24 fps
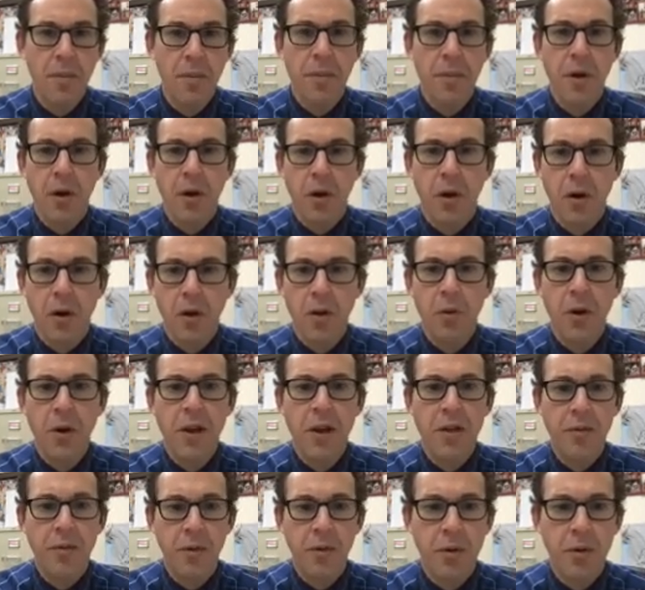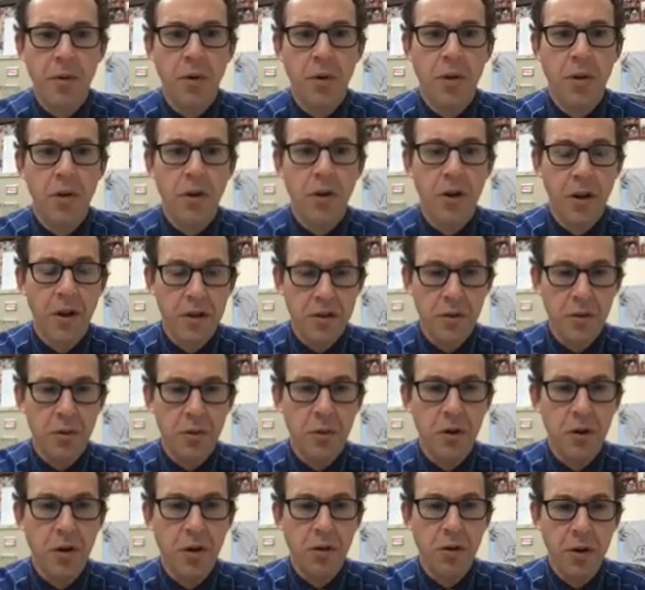but all the way through their high
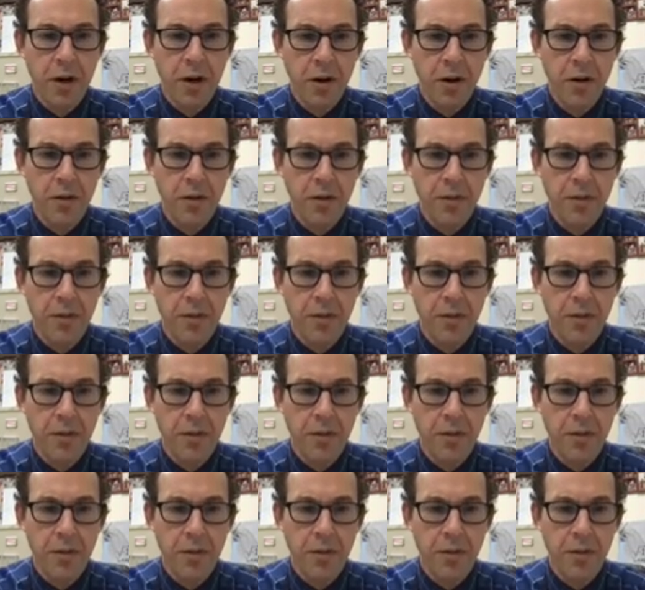school career.